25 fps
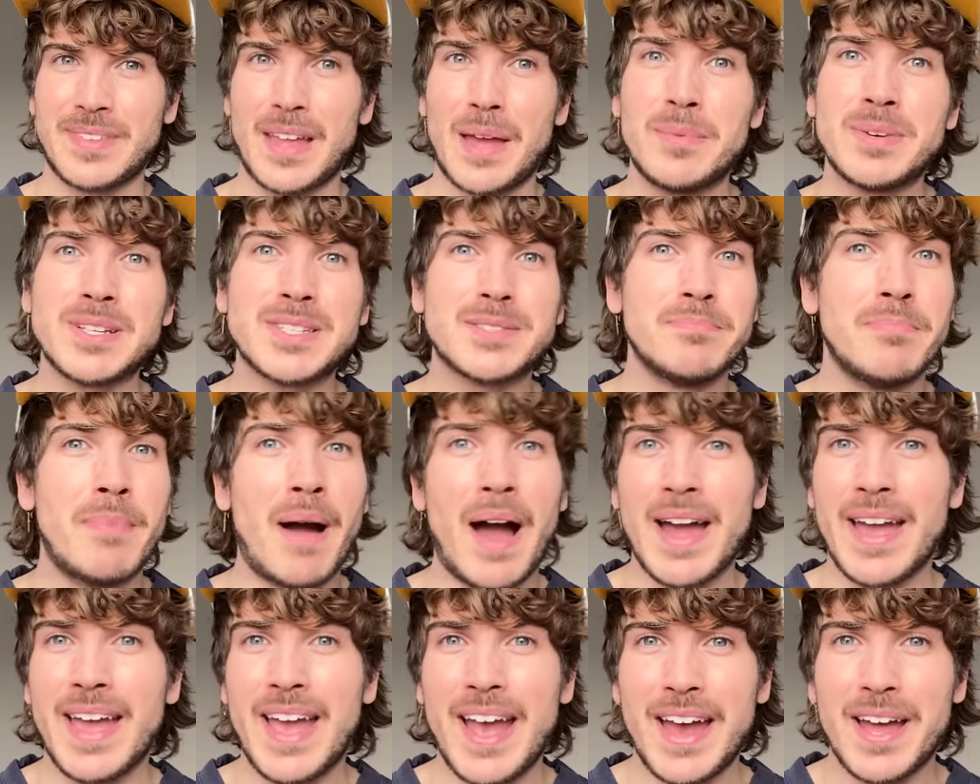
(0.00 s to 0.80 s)
I miss
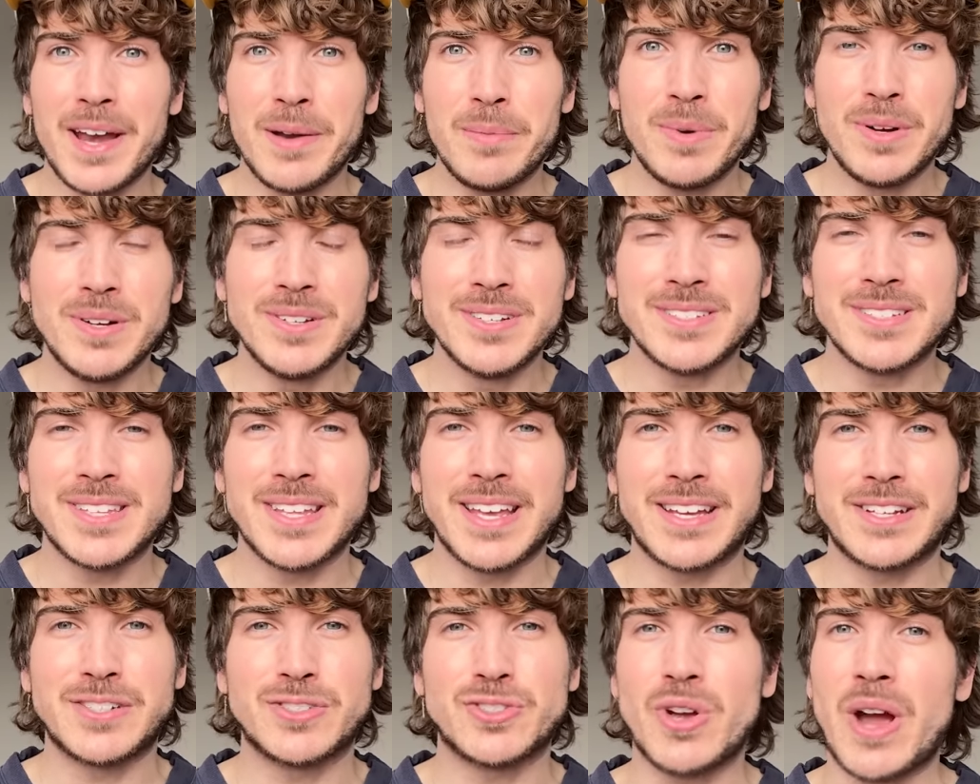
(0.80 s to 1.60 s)
my animals.
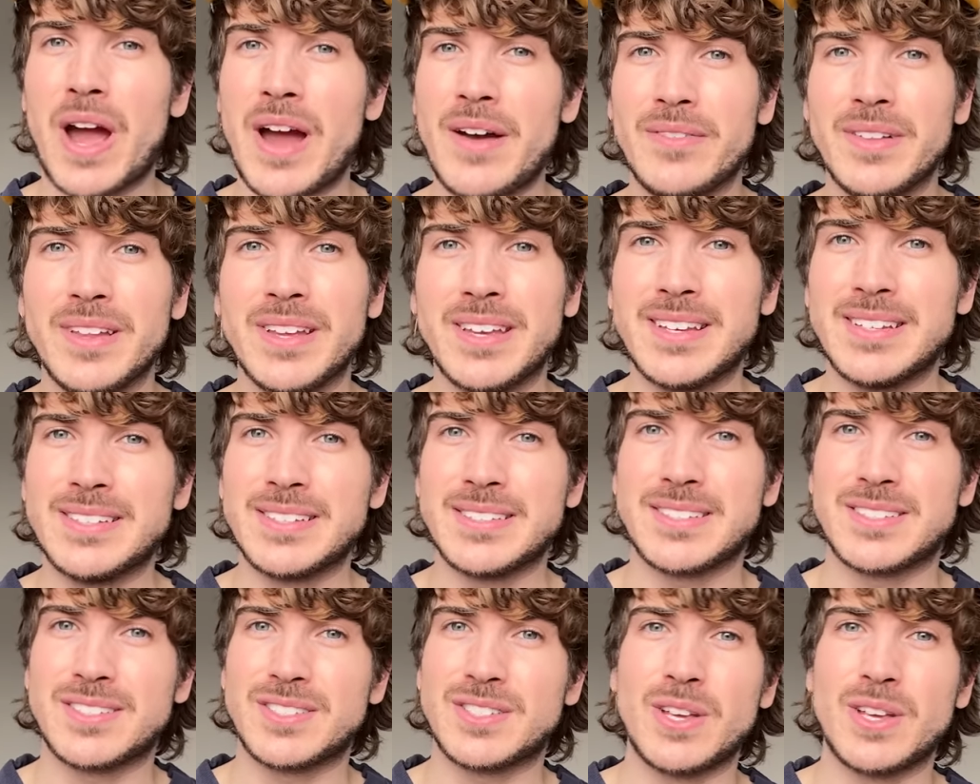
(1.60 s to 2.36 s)
Like traveling is